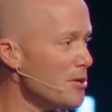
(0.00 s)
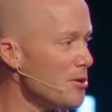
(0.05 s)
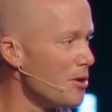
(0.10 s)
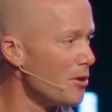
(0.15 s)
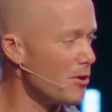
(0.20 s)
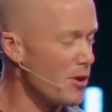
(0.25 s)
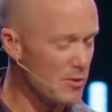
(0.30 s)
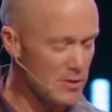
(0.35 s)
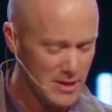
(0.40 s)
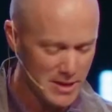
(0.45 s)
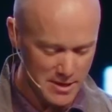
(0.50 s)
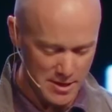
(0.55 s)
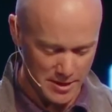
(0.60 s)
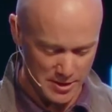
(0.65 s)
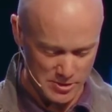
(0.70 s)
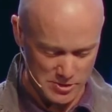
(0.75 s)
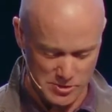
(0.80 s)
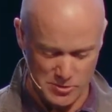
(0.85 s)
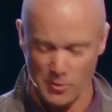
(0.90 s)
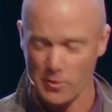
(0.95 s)
and you don't know the
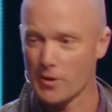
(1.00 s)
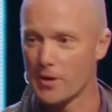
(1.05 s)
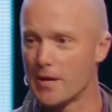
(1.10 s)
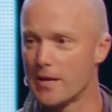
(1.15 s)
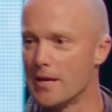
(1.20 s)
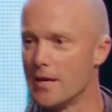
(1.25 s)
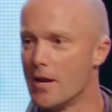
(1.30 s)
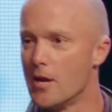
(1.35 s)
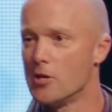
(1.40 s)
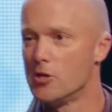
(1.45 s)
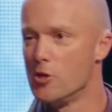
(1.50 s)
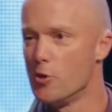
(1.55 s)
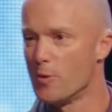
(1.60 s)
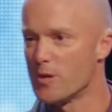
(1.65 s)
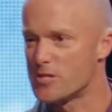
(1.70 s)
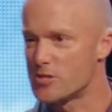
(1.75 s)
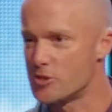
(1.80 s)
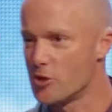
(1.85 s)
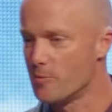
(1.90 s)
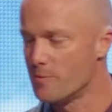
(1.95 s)
ending of the story, you
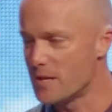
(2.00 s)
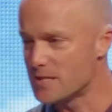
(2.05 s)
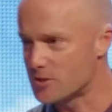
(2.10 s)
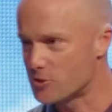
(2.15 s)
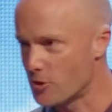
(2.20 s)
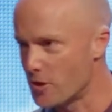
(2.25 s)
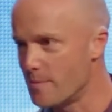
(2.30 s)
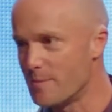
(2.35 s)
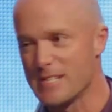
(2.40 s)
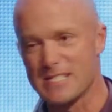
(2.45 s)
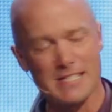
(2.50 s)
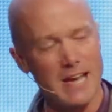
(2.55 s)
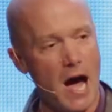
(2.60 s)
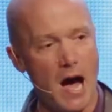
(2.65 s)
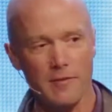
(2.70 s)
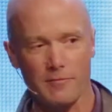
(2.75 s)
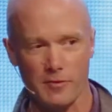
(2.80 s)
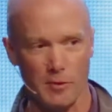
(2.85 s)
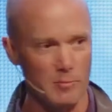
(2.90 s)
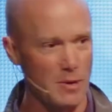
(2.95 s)
assume this dream is
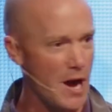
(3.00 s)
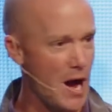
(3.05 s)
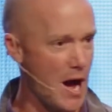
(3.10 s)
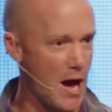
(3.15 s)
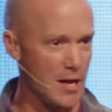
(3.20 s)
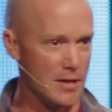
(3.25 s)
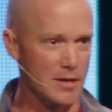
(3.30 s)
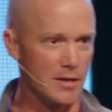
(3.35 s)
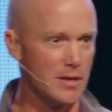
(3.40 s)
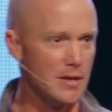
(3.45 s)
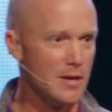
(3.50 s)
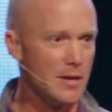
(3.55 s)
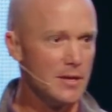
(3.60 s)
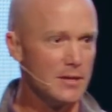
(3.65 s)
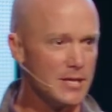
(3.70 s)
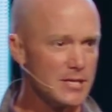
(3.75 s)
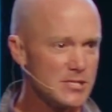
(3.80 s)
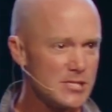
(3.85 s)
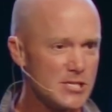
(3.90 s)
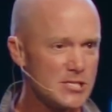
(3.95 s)
not from God.
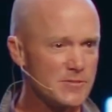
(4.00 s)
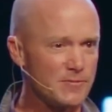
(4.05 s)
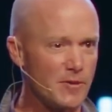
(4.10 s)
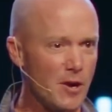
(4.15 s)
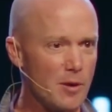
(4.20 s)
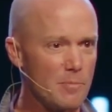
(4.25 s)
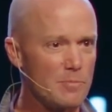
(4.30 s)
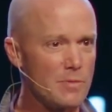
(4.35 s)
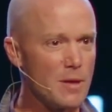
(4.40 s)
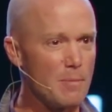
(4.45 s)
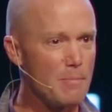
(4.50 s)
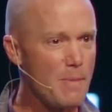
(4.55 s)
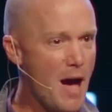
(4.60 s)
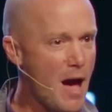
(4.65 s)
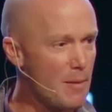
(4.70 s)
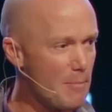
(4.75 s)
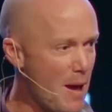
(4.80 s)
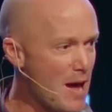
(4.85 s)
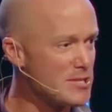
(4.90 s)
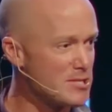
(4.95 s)
This is from the
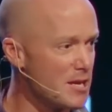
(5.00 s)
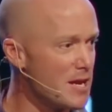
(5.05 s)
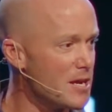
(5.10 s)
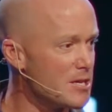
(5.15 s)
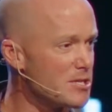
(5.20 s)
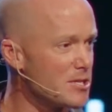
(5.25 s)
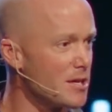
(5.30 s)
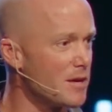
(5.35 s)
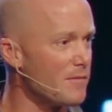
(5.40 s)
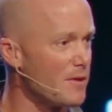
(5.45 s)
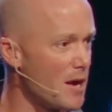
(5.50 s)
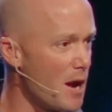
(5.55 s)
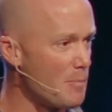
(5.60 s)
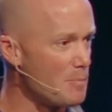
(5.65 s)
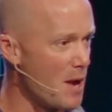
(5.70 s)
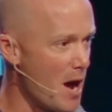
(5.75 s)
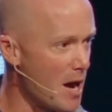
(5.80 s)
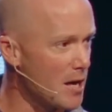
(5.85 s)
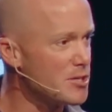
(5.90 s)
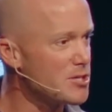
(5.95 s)
imagination of an
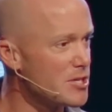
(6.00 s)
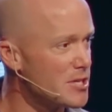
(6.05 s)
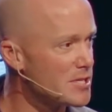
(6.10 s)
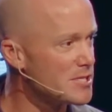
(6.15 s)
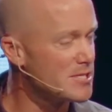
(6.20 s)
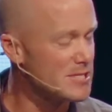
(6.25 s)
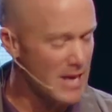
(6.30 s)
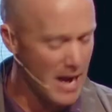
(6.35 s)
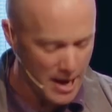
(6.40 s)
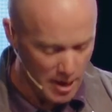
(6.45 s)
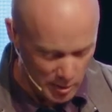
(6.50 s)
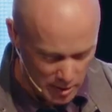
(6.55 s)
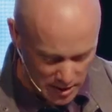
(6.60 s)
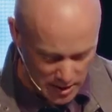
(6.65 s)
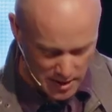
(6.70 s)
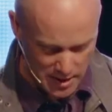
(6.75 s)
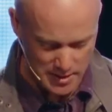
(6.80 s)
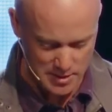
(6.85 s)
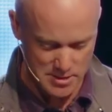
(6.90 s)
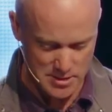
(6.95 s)
obnoxious,
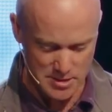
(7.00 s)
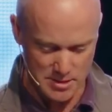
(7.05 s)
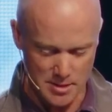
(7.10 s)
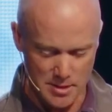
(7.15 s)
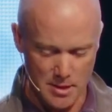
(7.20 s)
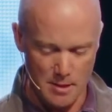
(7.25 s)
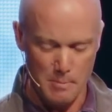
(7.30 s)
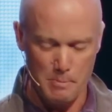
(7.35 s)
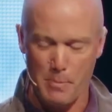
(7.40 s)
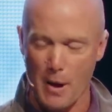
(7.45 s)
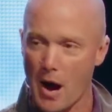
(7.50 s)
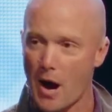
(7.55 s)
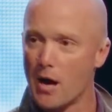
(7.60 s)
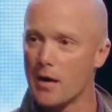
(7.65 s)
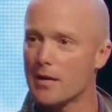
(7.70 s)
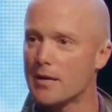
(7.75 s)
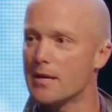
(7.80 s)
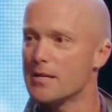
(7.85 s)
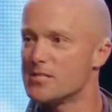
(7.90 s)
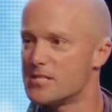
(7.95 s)
arrogant,
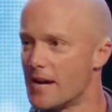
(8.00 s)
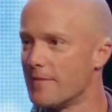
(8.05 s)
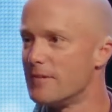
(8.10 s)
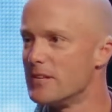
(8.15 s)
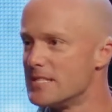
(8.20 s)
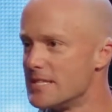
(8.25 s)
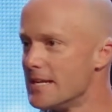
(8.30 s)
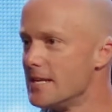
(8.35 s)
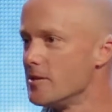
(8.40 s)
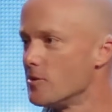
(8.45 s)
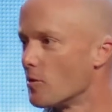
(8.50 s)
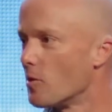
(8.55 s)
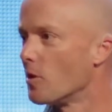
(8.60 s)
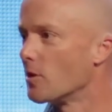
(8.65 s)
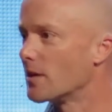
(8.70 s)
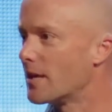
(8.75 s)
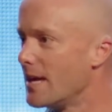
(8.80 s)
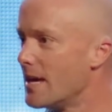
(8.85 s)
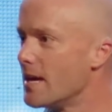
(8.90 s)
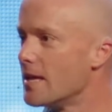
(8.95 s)
punk
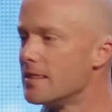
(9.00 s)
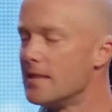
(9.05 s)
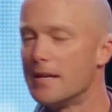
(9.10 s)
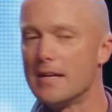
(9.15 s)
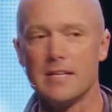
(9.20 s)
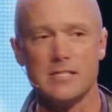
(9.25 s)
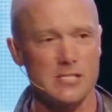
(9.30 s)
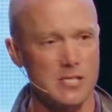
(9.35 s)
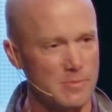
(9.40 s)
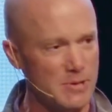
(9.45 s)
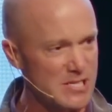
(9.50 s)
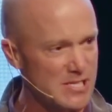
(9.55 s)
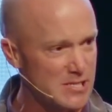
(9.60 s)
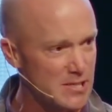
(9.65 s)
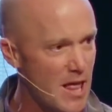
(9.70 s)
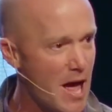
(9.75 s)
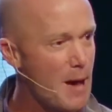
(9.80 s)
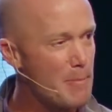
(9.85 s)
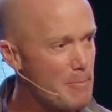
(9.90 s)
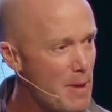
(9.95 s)
17-year-old kid that needs to be
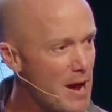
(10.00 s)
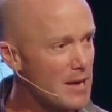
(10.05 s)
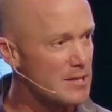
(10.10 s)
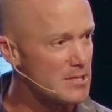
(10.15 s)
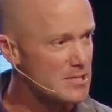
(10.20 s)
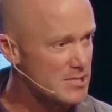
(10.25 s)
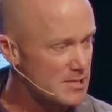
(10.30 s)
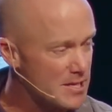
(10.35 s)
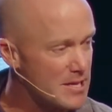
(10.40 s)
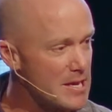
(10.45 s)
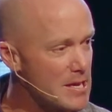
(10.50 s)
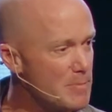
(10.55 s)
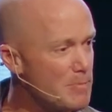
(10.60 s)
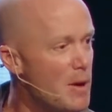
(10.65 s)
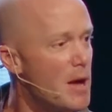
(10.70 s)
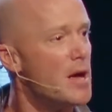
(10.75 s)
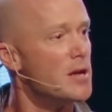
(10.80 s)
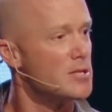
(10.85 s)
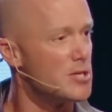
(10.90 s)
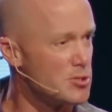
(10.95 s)
slapped back to
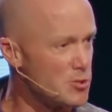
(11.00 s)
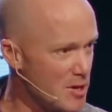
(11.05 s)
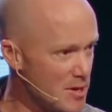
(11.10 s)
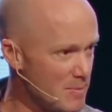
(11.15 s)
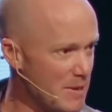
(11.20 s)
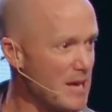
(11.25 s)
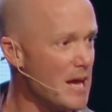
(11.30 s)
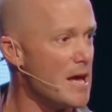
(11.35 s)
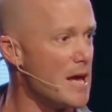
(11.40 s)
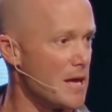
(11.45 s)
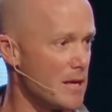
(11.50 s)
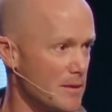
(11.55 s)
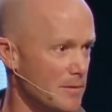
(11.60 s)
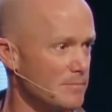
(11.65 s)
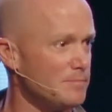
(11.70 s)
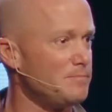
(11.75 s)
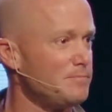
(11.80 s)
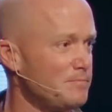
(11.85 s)
sleep to dream again.